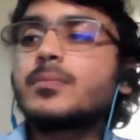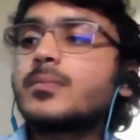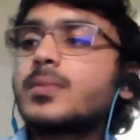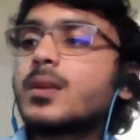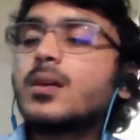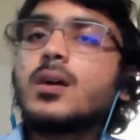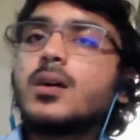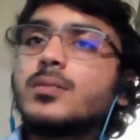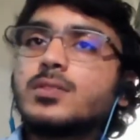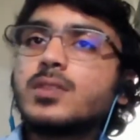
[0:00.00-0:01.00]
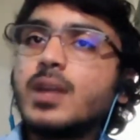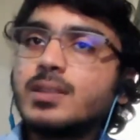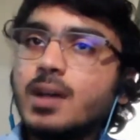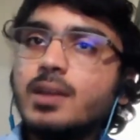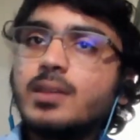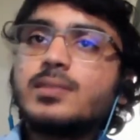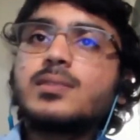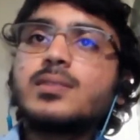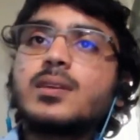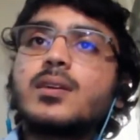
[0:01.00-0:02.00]
Okay. Uh, so that's
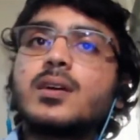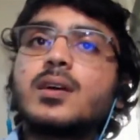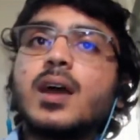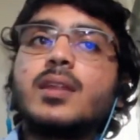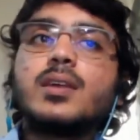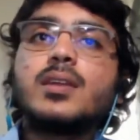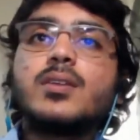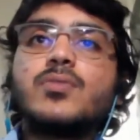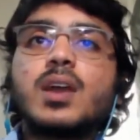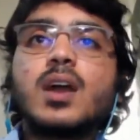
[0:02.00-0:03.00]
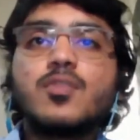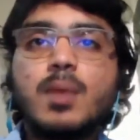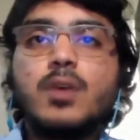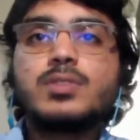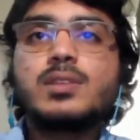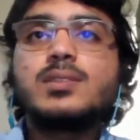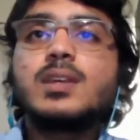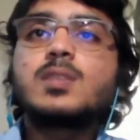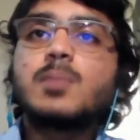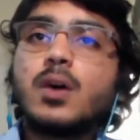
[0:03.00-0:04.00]
saris. And then we have blouses.
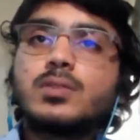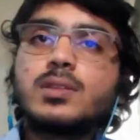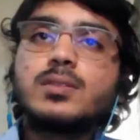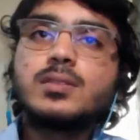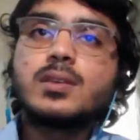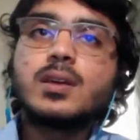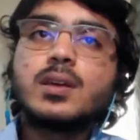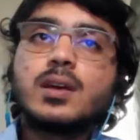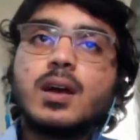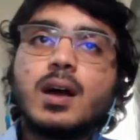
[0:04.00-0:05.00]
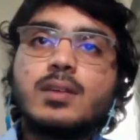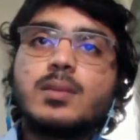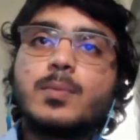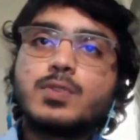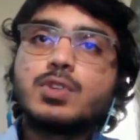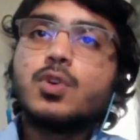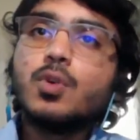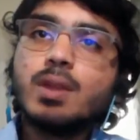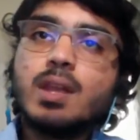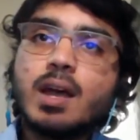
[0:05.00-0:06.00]
These blouses are supposed to go
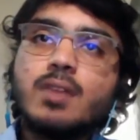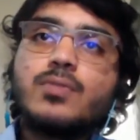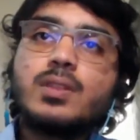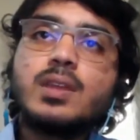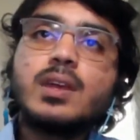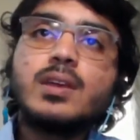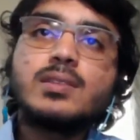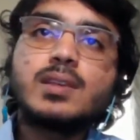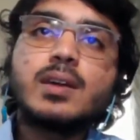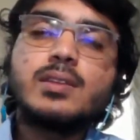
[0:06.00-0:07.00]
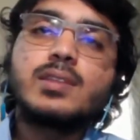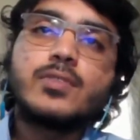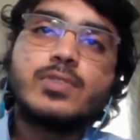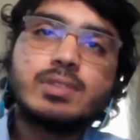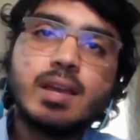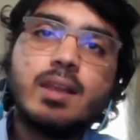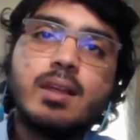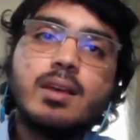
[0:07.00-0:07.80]
in line with the saris that we sell.